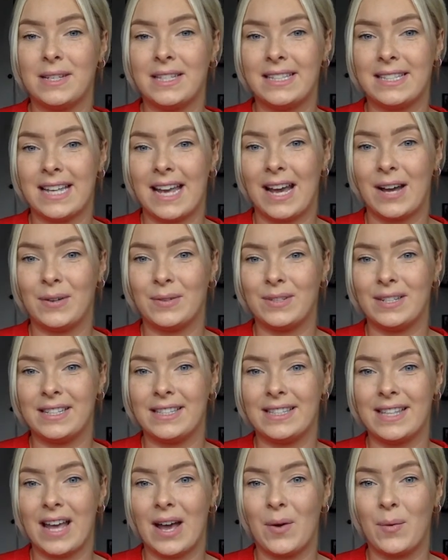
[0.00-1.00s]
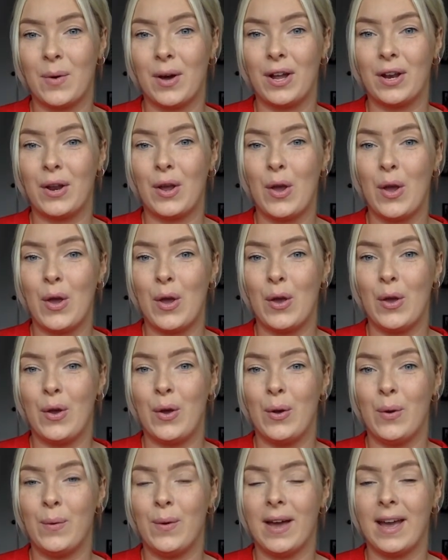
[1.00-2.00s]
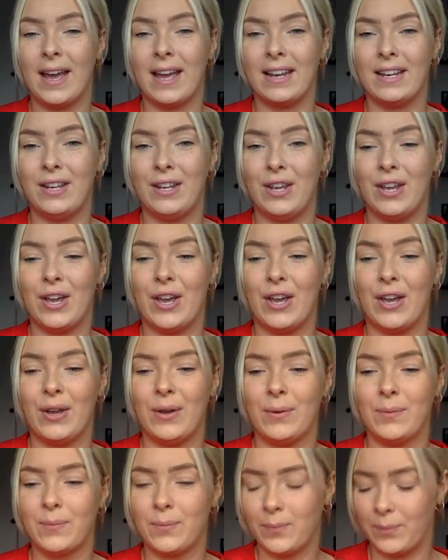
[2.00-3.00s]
sound as that one, oo and u.